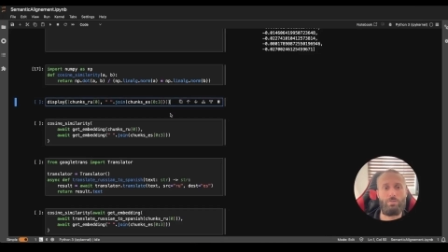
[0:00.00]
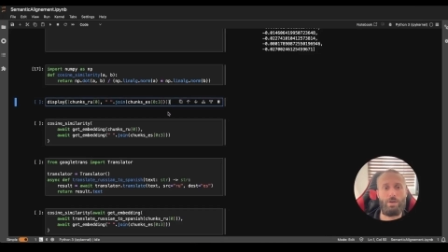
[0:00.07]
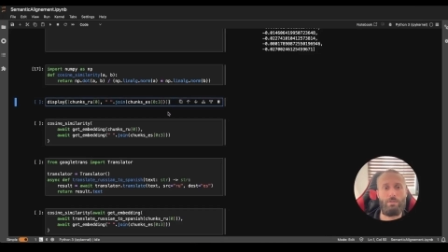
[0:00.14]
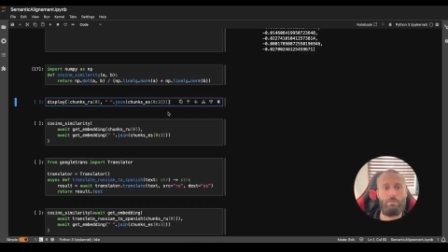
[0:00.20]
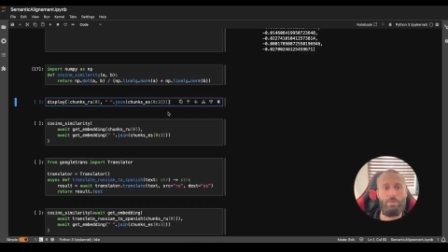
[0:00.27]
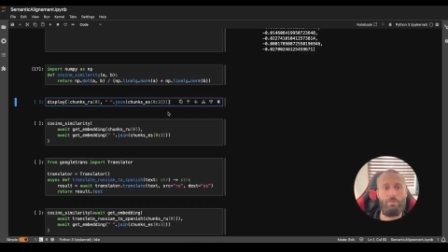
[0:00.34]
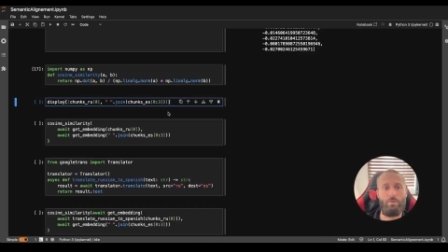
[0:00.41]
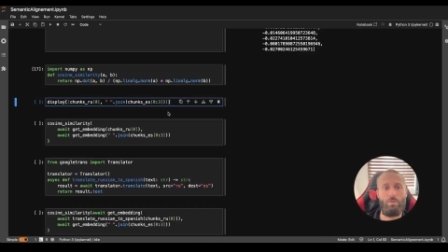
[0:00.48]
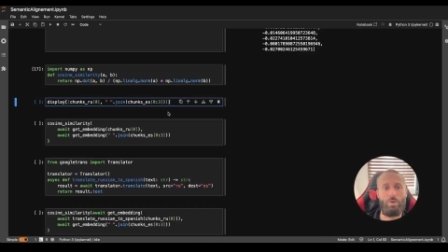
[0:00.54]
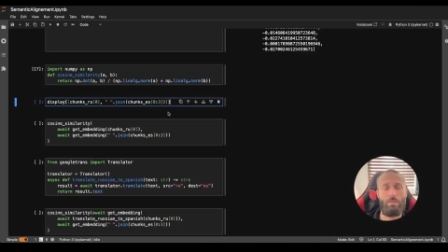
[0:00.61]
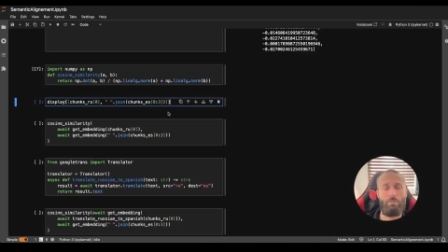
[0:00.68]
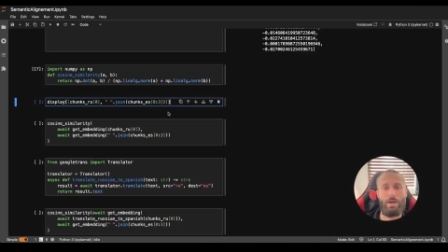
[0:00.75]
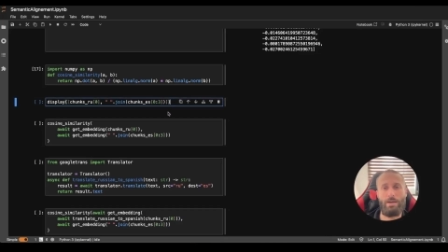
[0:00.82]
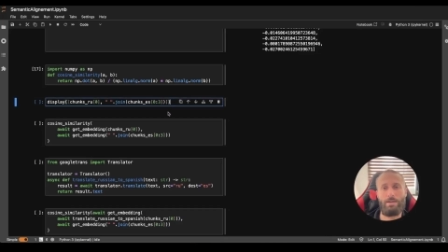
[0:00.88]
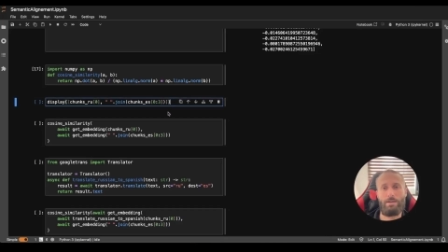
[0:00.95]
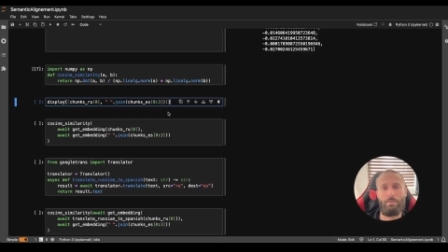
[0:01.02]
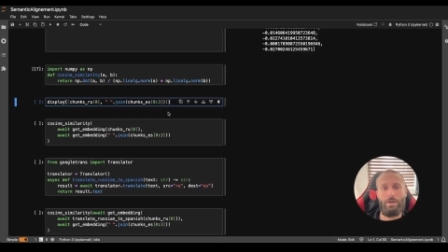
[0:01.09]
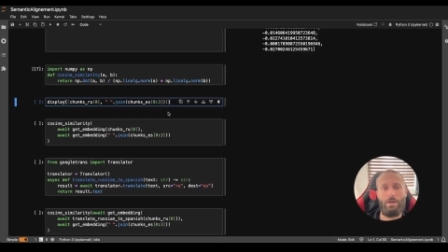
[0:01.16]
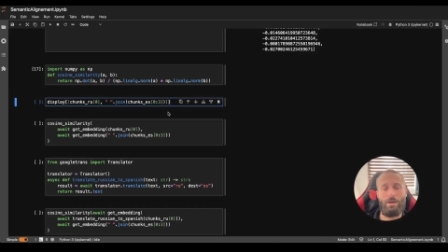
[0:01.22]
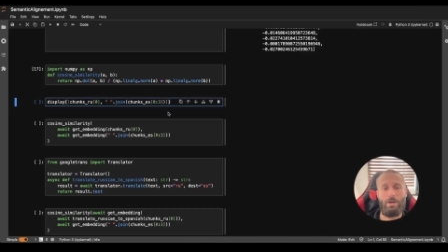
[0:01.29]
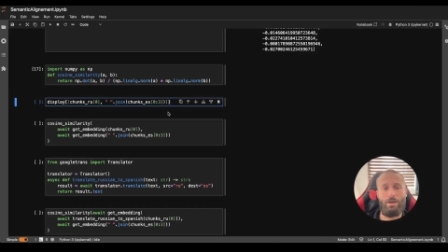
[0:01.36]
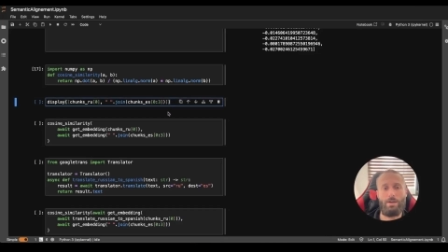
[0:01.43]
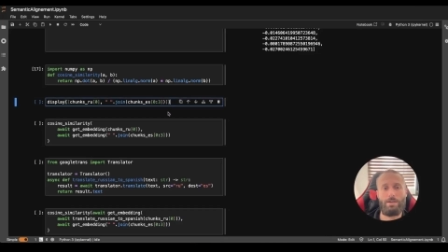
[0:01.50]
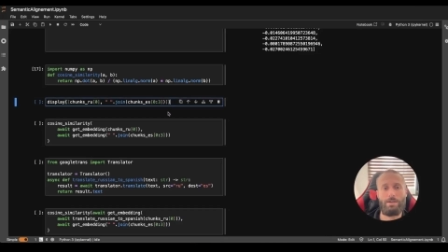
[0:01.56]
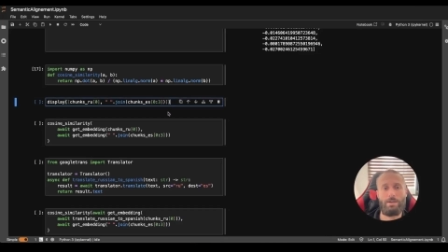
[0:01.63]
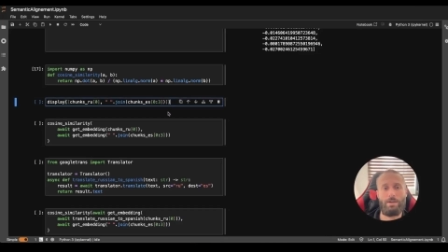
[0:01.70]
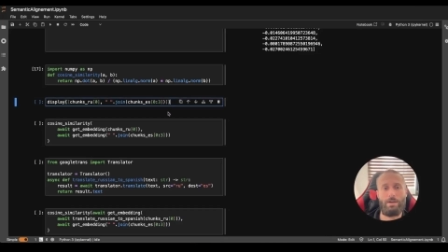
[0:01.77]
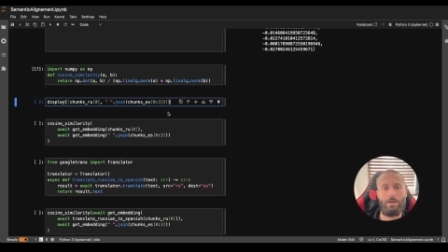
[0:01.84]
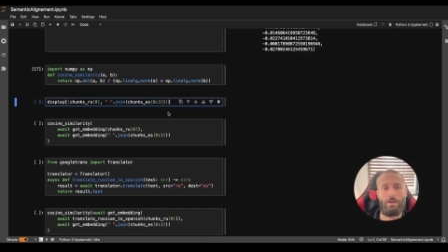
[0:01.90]
But before we embed them, let's
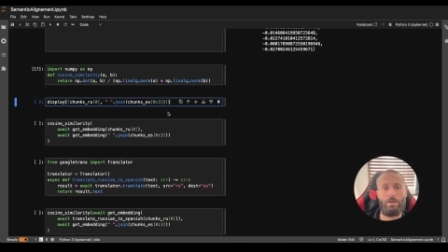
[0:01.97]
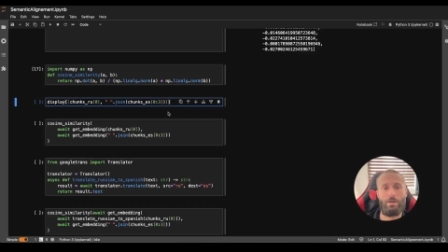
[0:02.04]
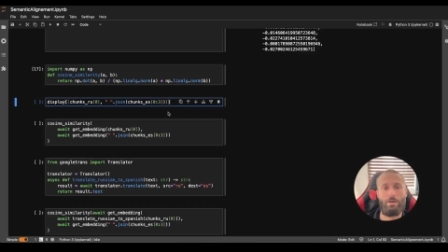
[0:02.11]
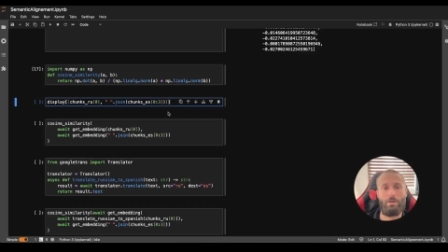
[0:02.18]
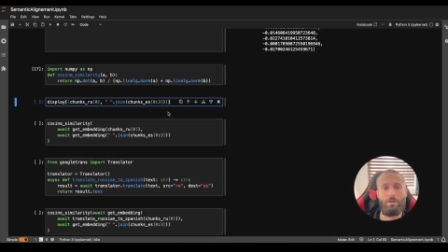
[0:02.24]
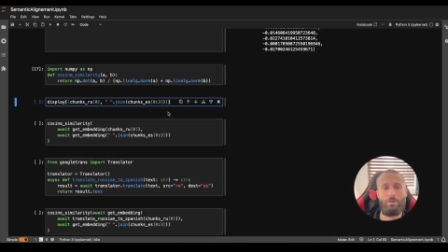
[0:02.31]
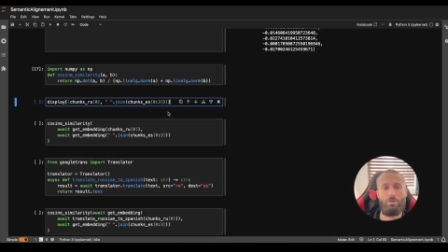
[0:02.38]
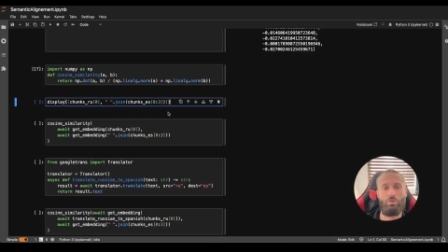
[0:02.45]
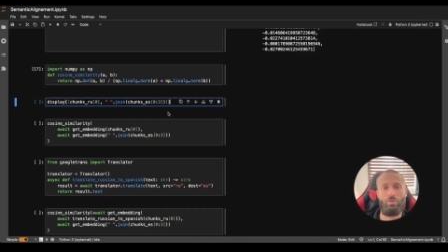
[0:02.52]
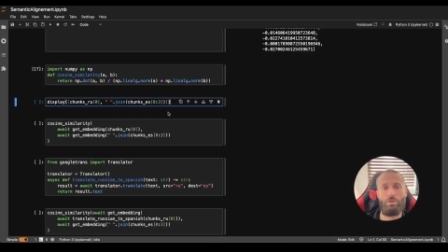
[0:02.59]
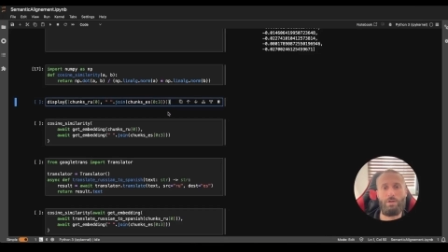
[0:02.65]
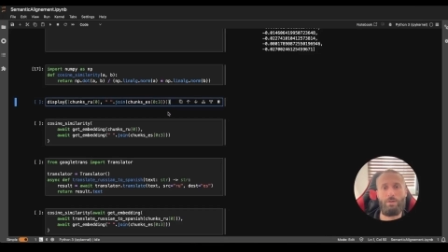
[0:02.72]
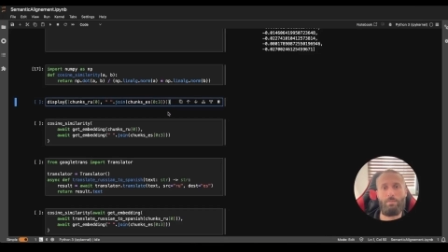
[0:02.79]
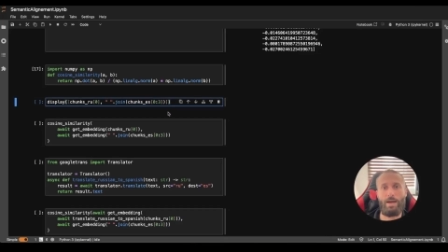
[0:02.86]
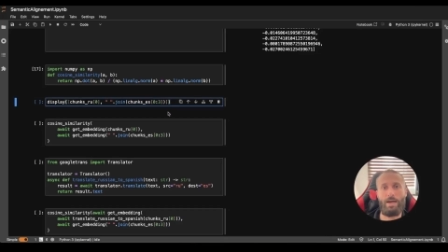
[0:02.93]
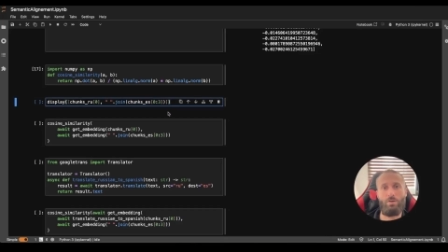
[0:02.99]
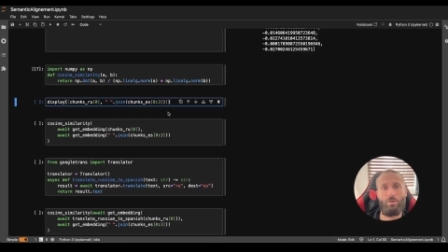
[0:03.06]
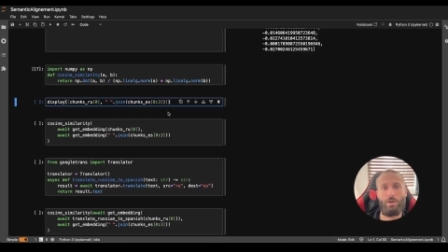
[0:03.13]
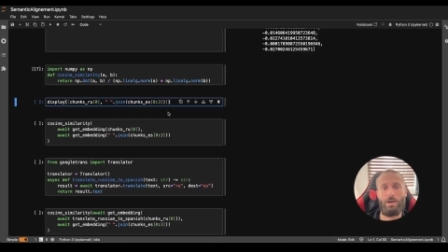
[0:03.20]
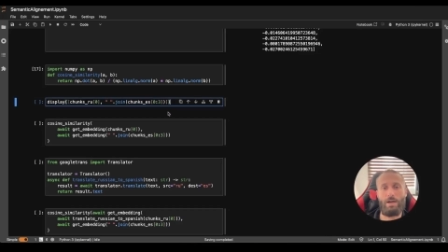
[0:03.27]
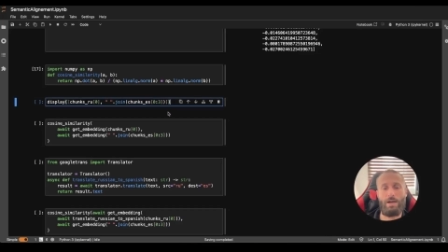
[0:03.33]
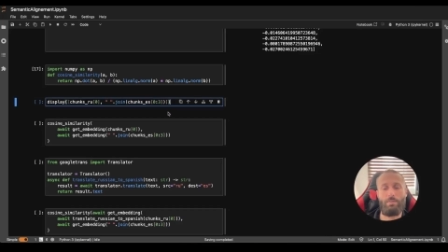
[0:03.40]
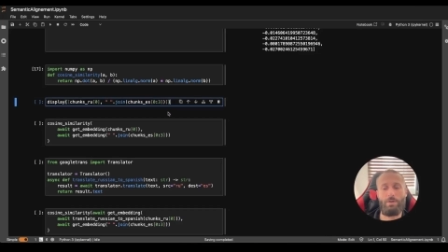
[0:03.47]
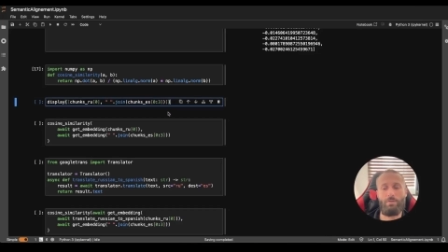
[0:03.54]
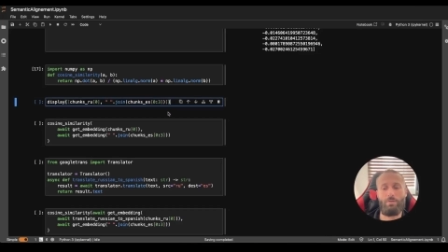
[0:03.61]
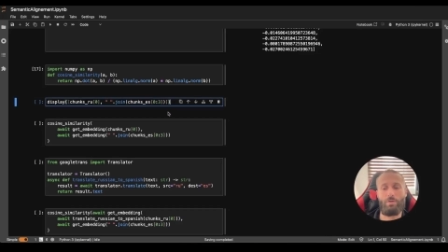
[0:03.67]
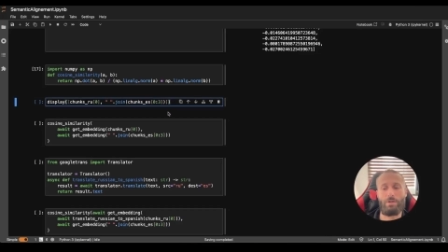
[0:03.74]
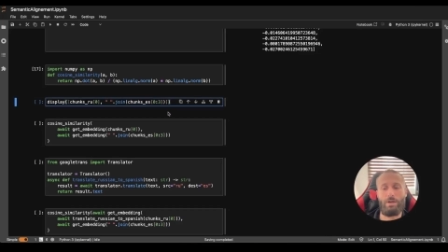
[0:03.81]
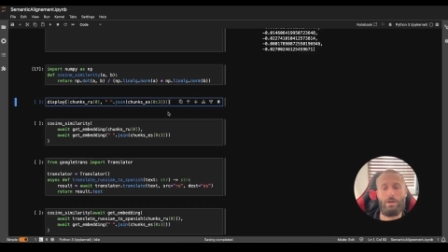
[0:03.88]
do the manual alignment
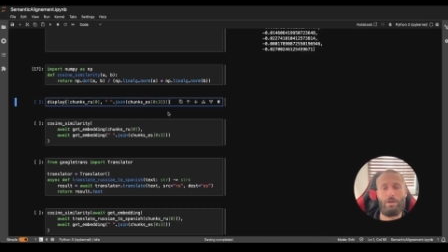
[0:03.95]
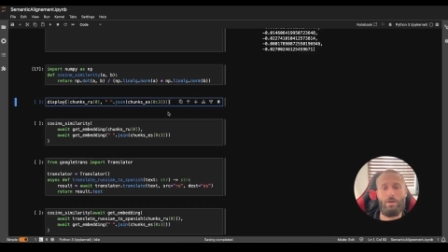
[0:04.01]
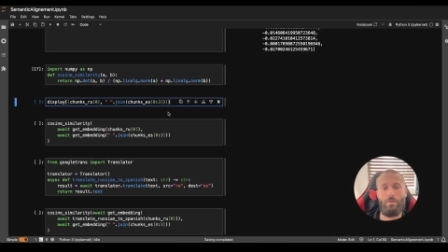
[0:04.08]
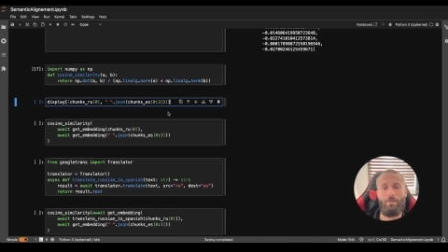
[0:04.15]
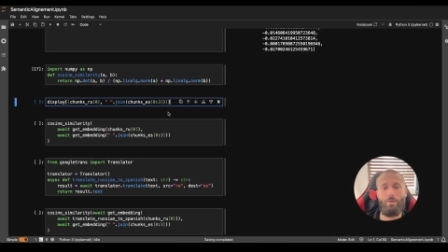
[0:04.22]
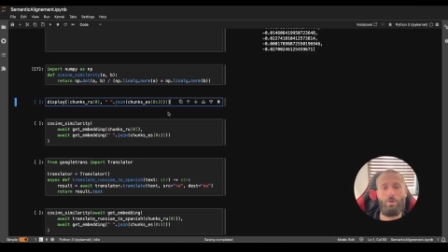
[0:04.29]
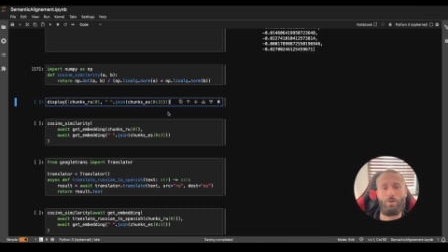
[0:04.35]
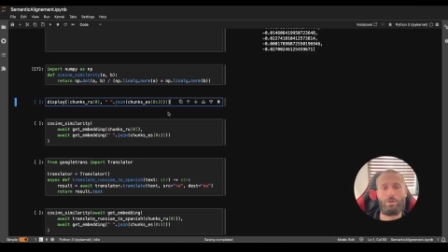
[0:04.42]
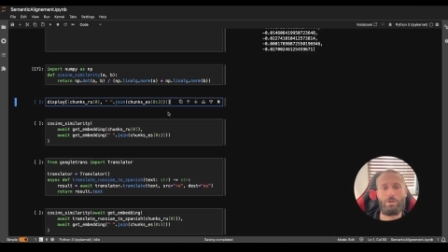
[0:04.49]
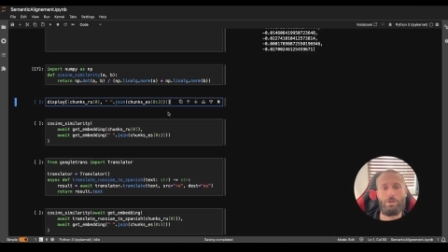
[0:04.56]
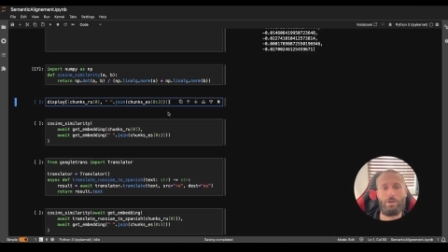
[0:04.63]
for the first